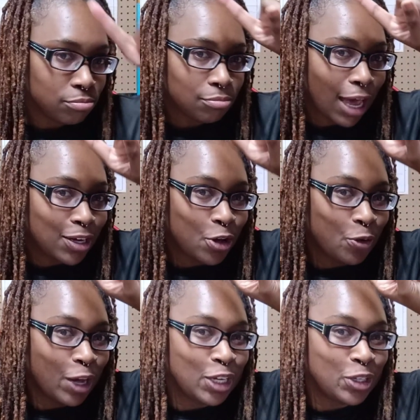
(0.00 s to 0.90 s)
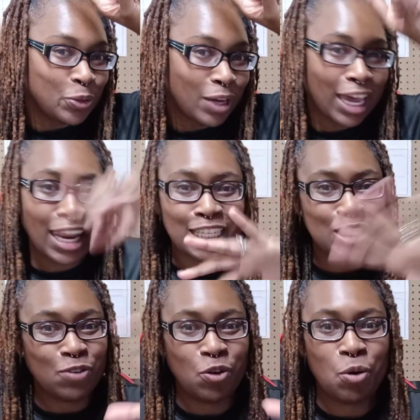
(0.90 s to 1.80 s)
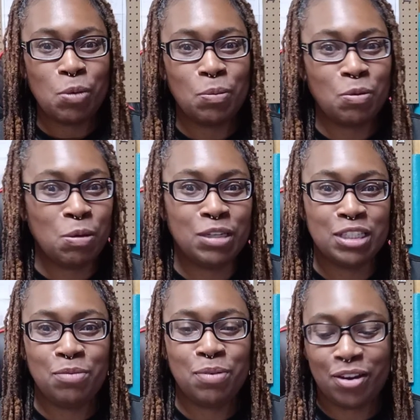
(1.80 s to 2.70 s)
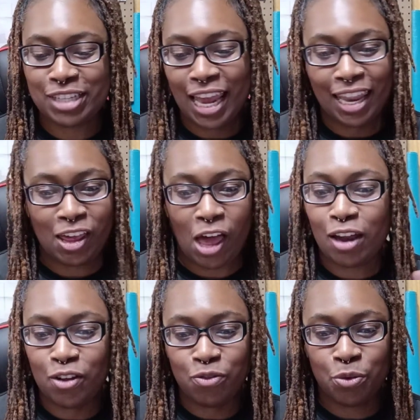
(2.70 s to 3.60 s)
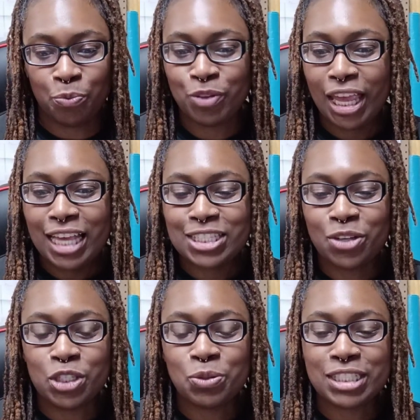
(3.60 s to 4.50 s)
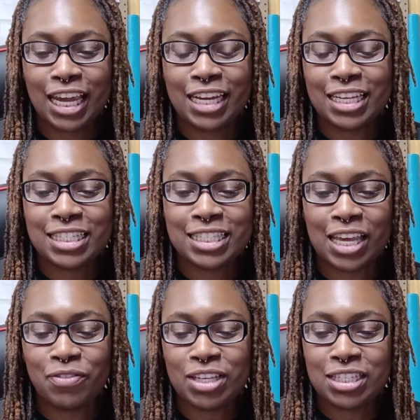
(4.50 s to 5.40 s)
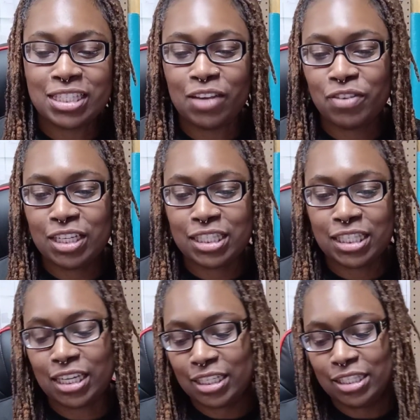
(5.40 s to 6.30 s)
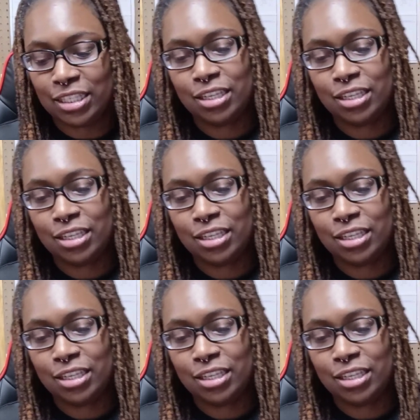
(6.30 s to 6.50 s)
I know I do. I got like several of Mimi G patterns. I, love I love them. So this was 97.76.